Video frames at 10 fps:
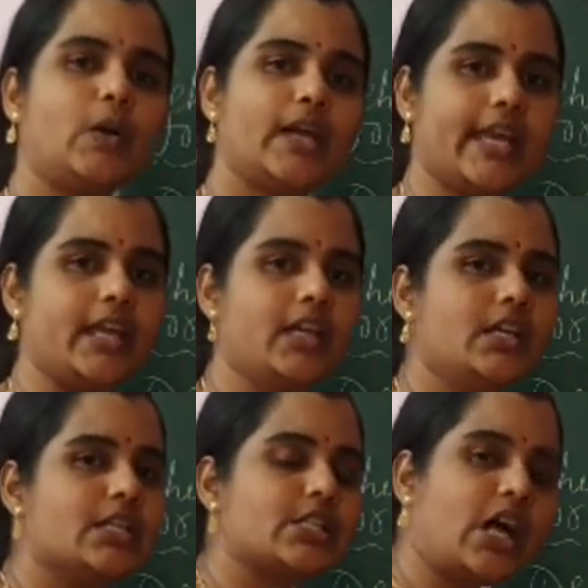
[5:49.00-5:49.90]
Okay.
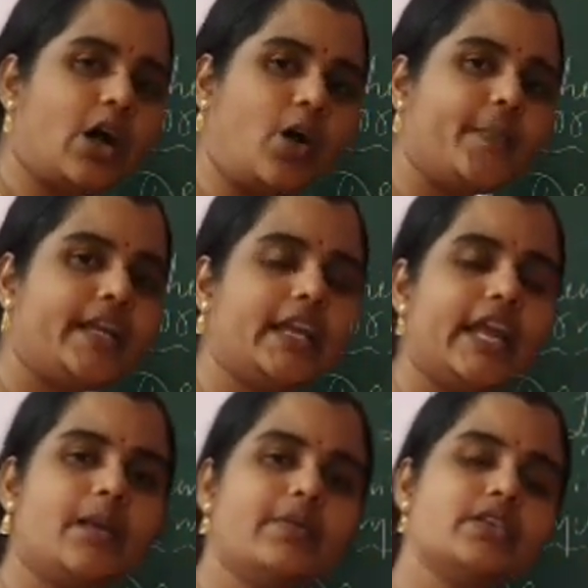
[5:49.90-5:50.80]
So how
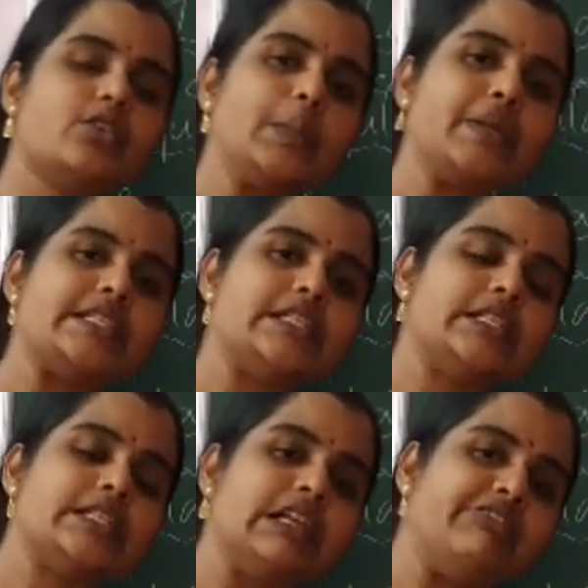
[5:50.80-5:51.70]
many elements are present
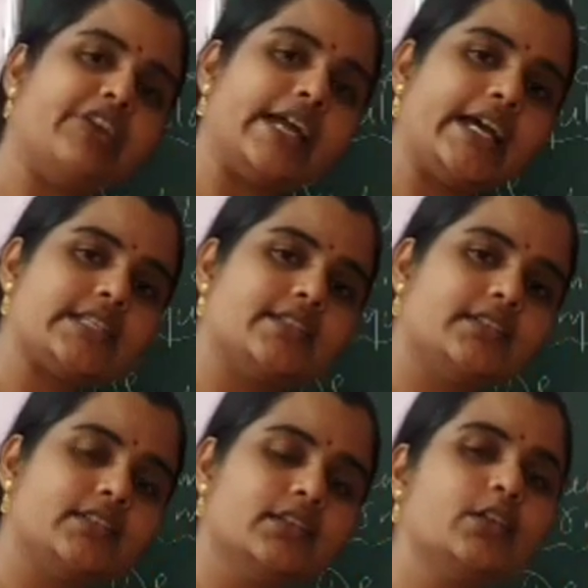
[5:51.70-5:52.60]
in sulfur
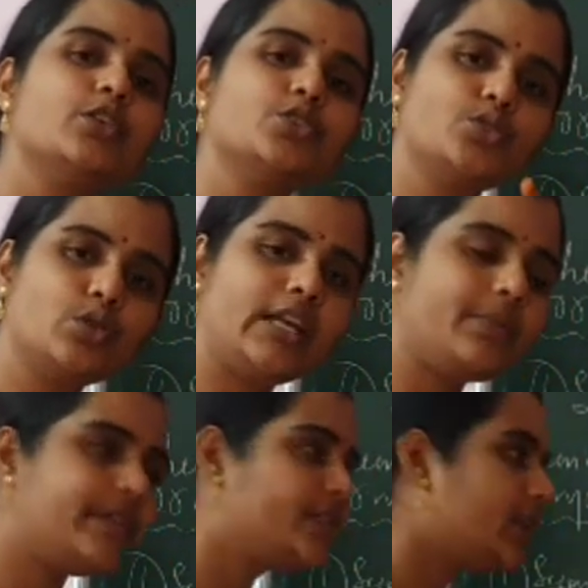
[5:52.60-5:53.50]
dioxide? 2
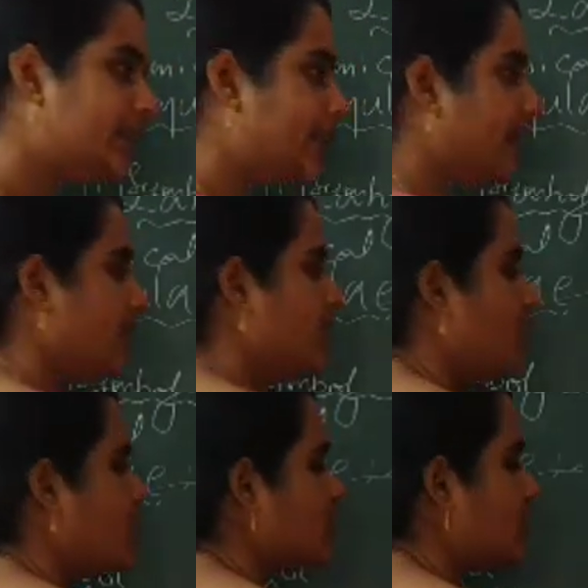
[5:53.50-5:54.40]
elements are there.
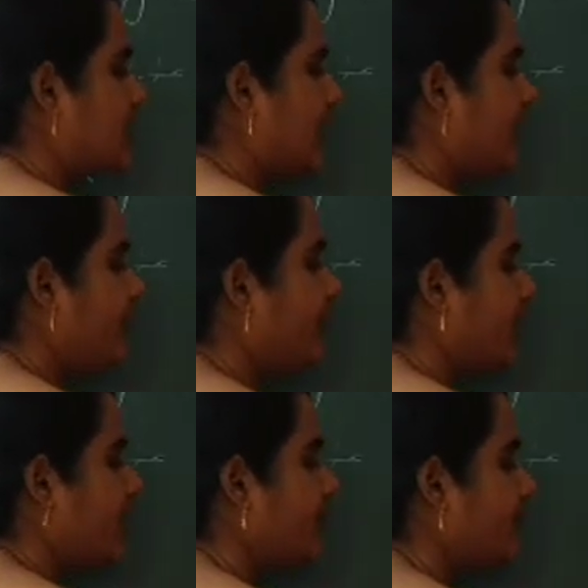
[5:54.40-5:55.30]
So
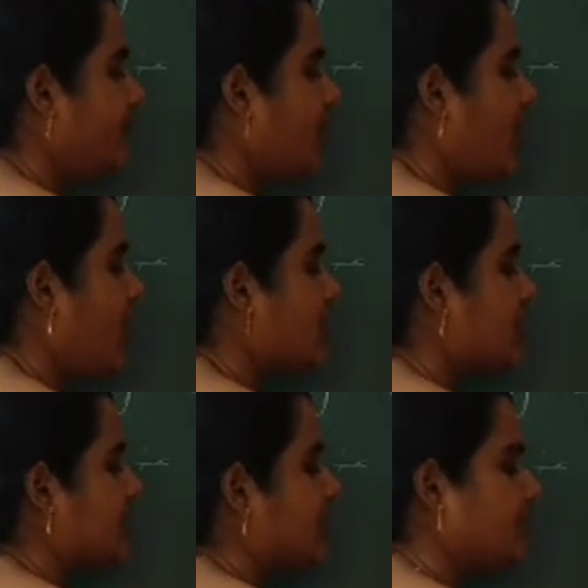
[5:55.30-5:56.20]
sulfur,
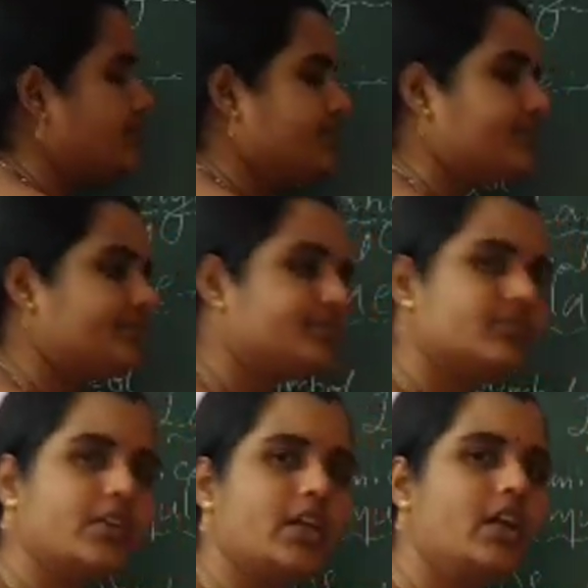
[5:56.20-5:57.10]
oxygen.
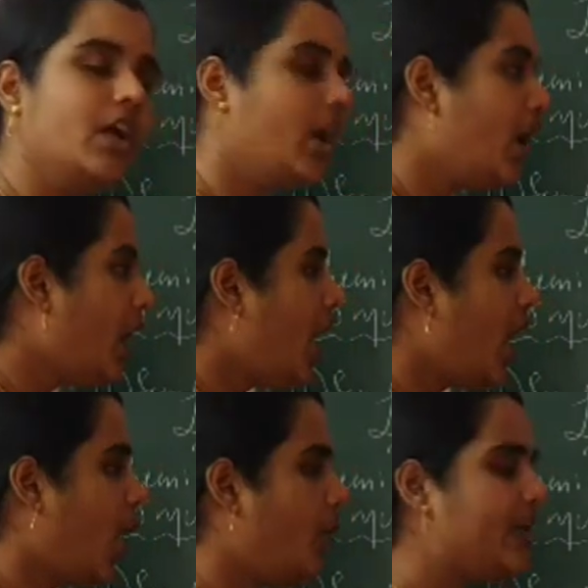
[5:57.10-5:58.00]

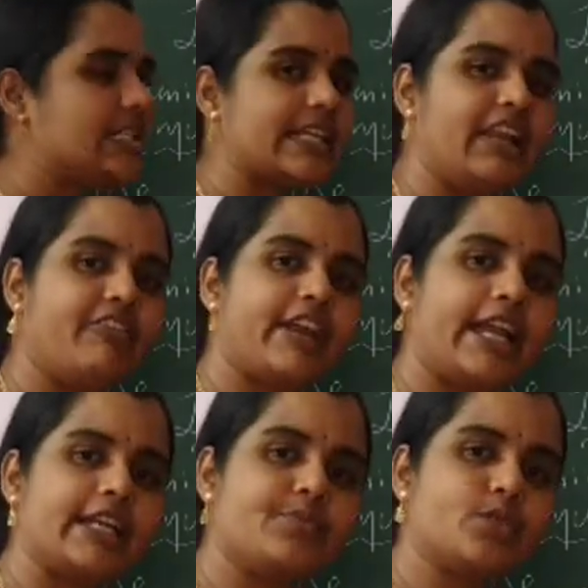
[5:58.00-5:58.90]
How many sulfur
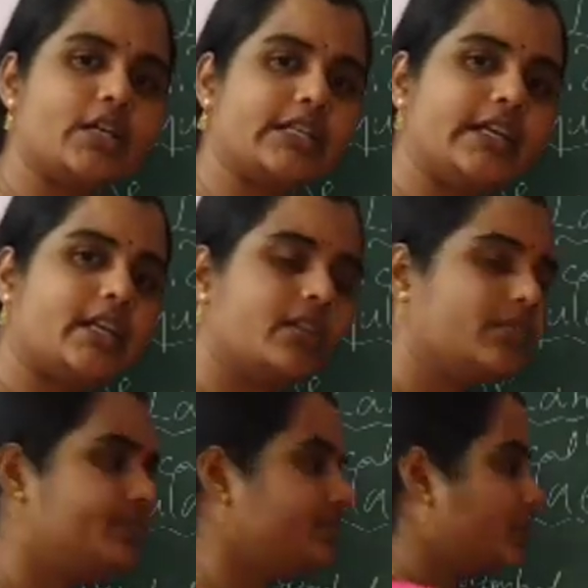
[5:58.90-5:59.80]
atoms are there?
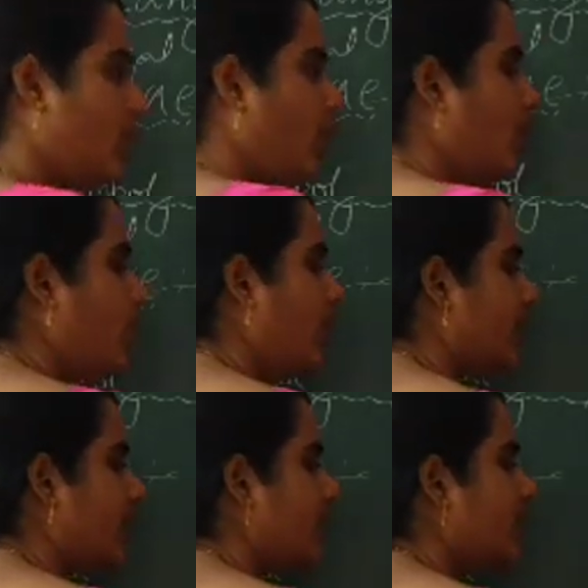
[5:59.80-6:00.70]

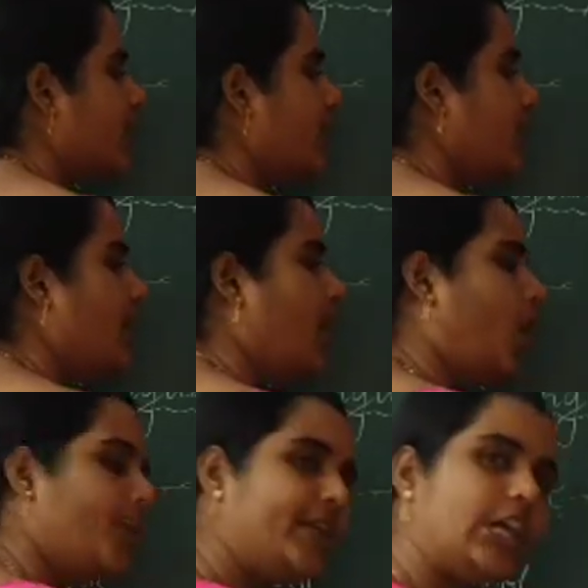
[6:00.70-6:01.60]
1.
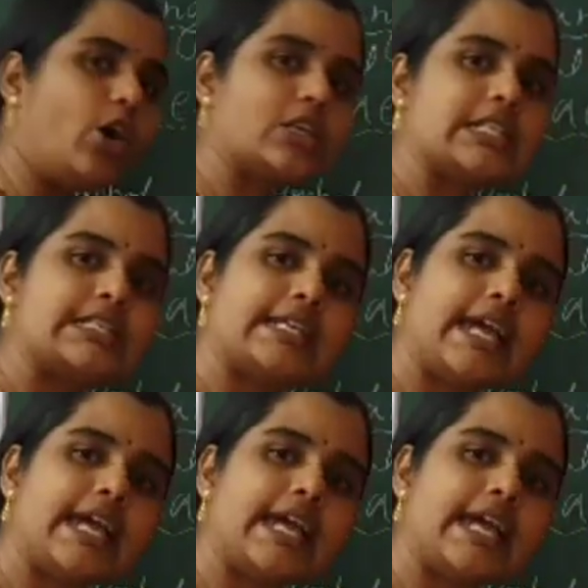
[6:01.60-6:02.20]
How many oxygen